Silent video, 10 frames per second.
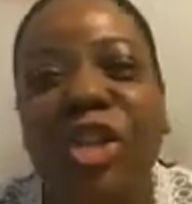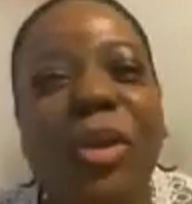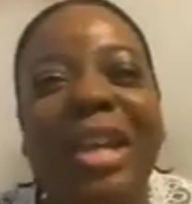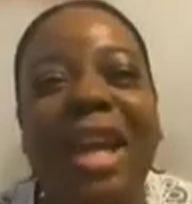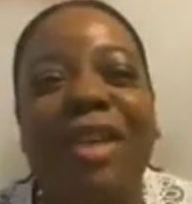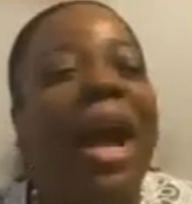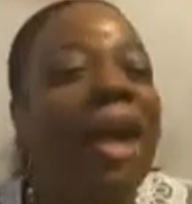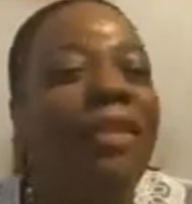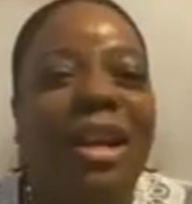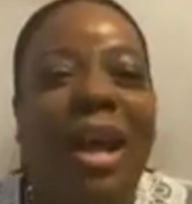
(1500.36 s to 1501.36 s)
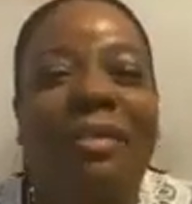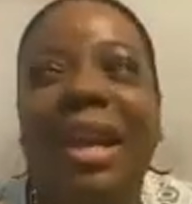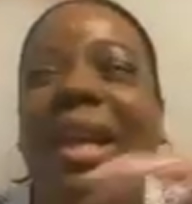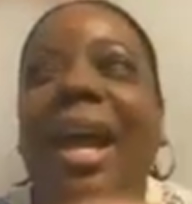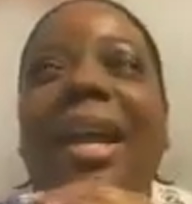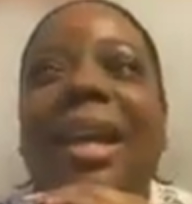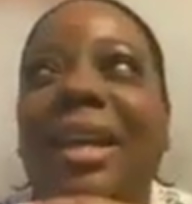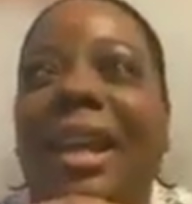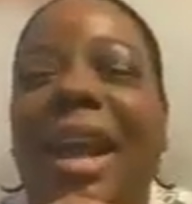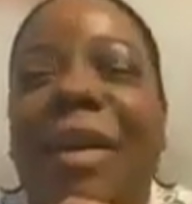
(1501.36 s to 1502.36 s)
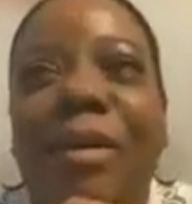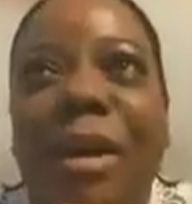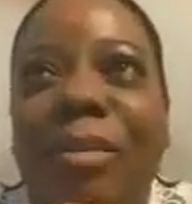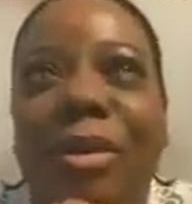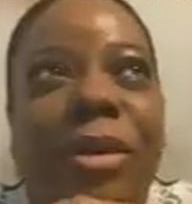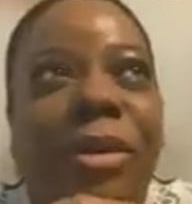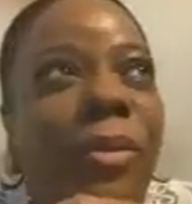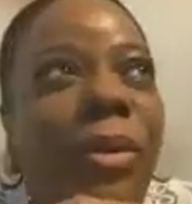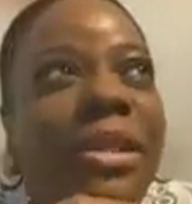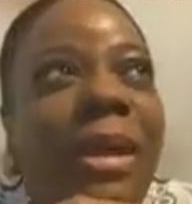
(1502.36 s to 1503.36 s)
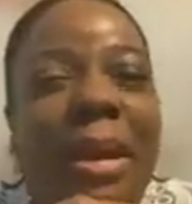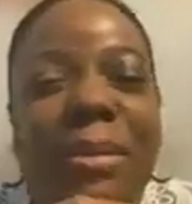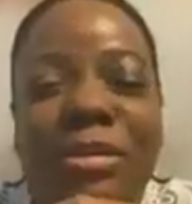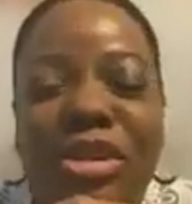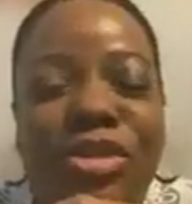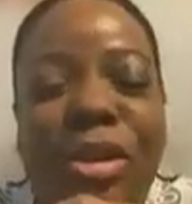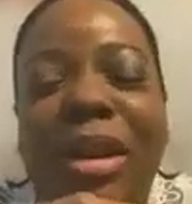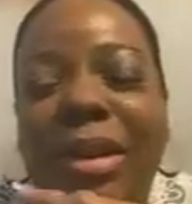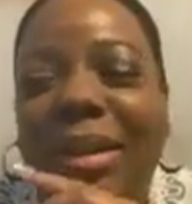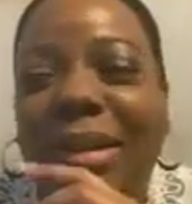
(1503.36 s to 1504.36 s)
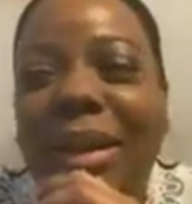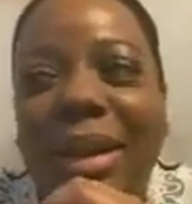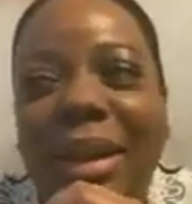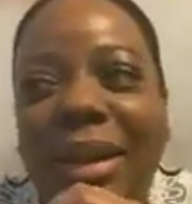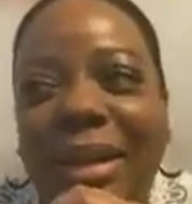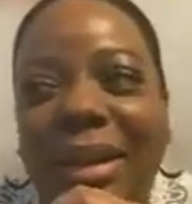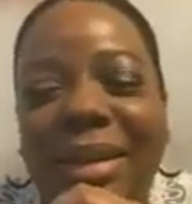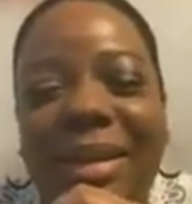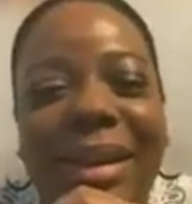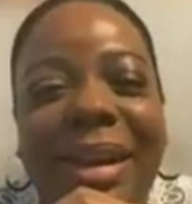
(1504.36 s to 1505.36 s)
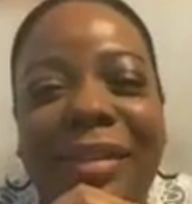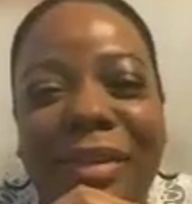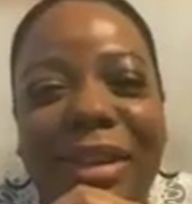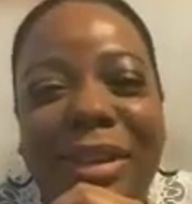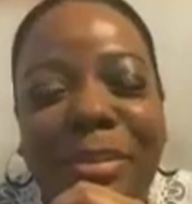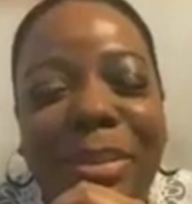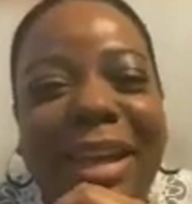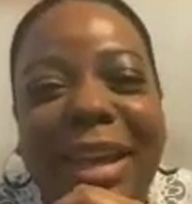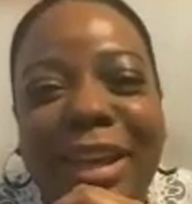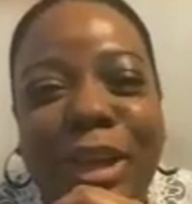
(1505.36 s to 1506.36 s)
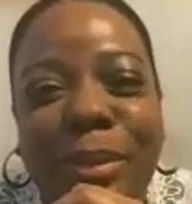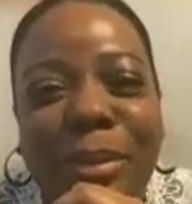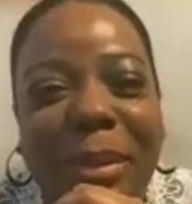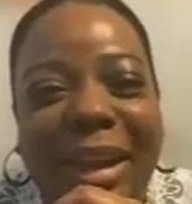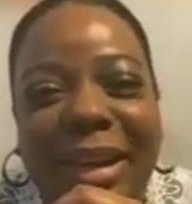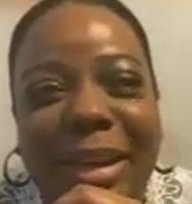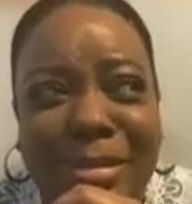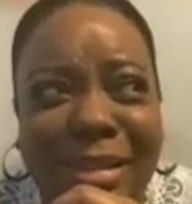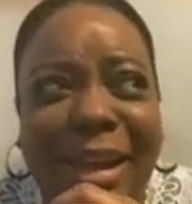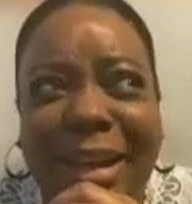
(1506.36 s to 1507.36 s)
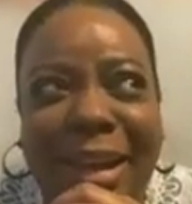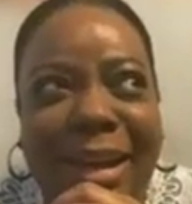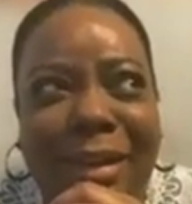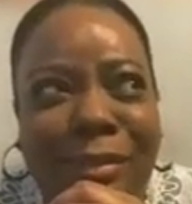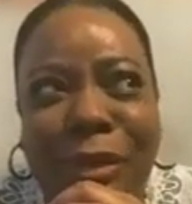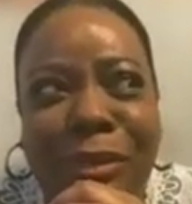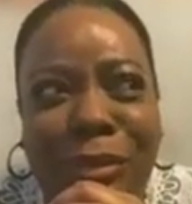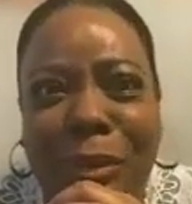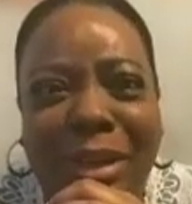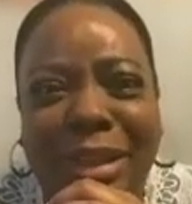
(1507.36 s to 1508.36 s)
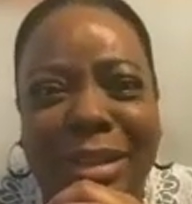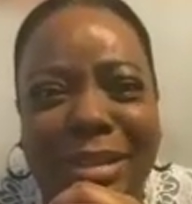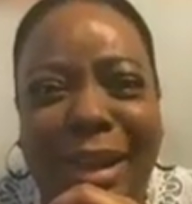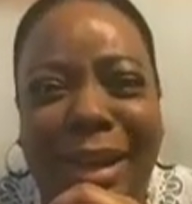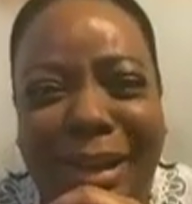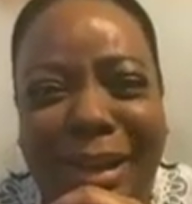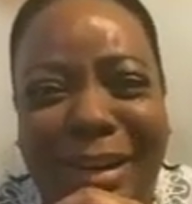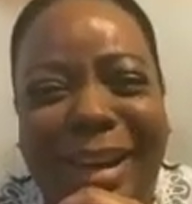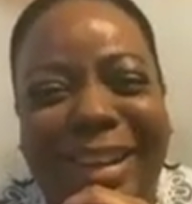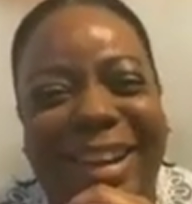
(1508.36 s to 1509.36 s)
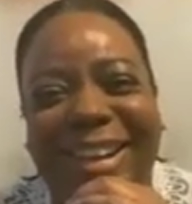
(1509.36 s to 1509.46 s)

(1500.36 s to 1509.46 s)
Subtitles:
you can never have enough. And I remember one time I was just trying to get every plant known to man. I was like, I cannot afford this. I'm not